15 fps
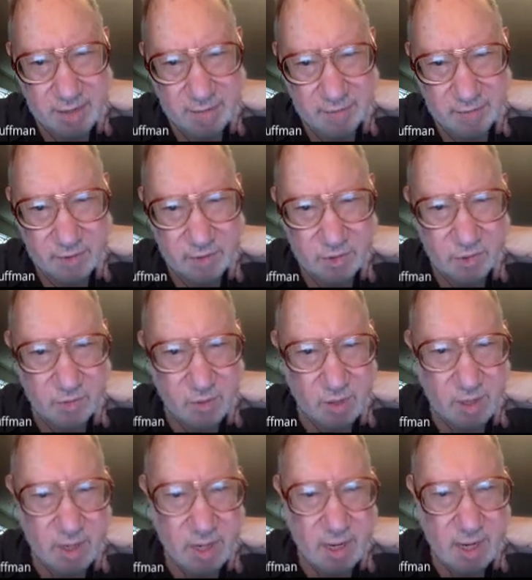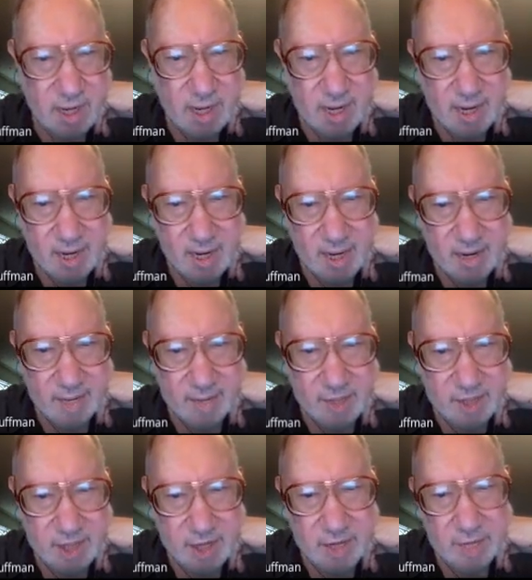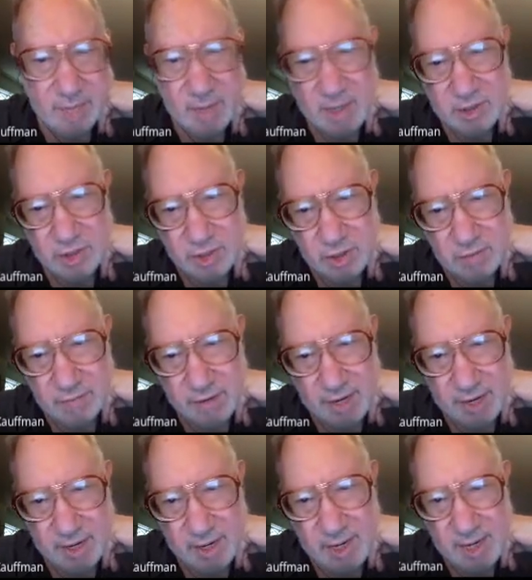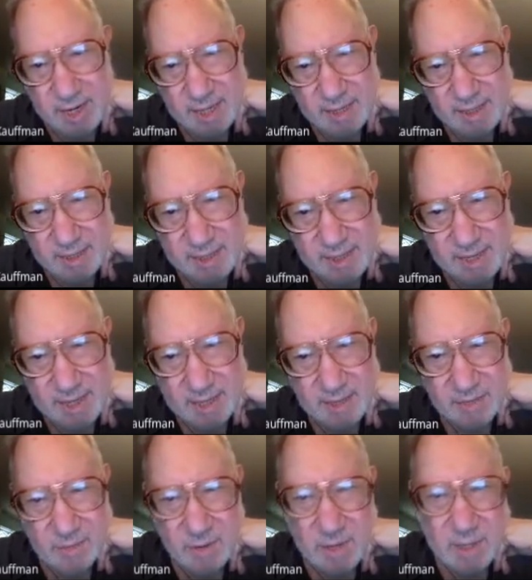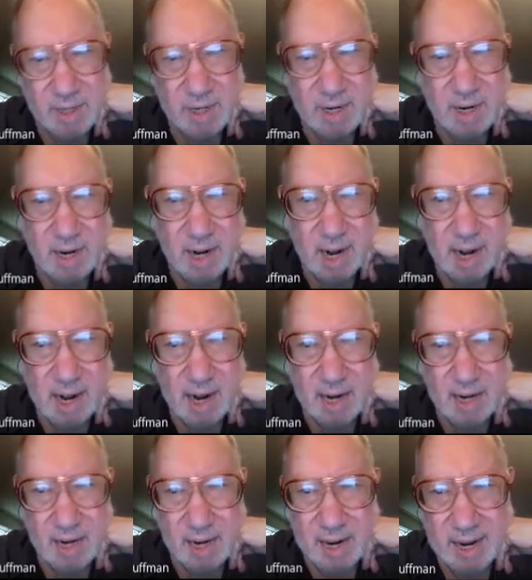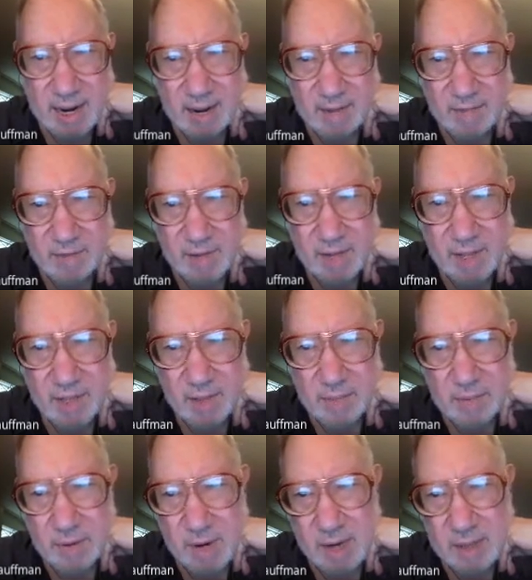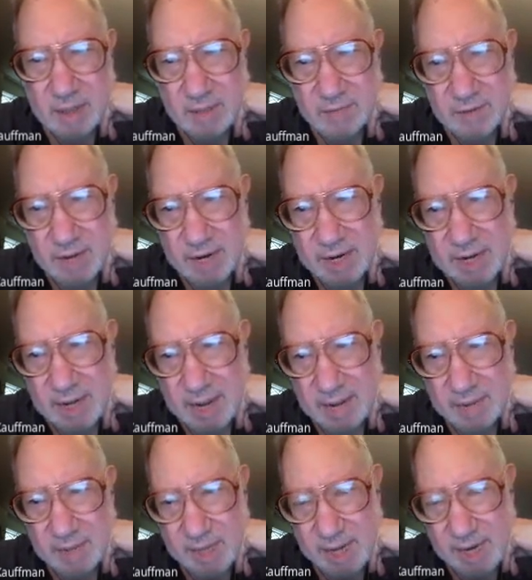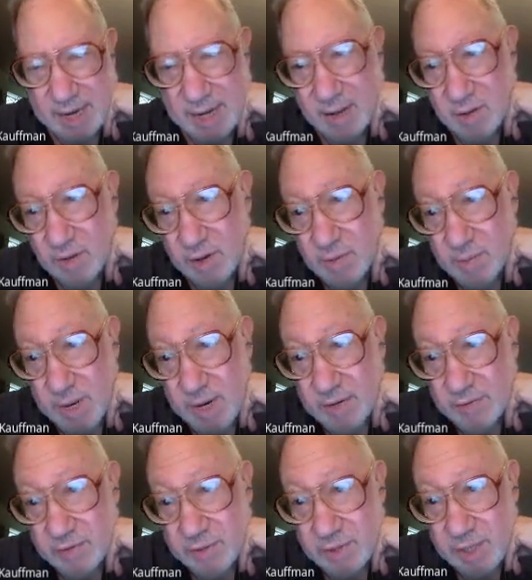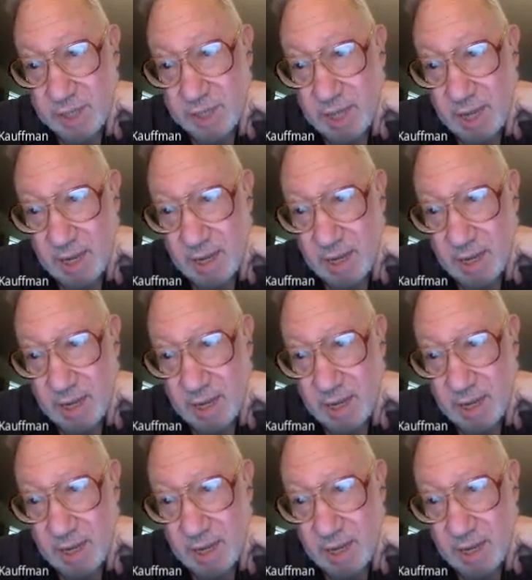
in the first one, and I have a jth partial of AI in the second one. And I have the product of AK with AL, they're matrices,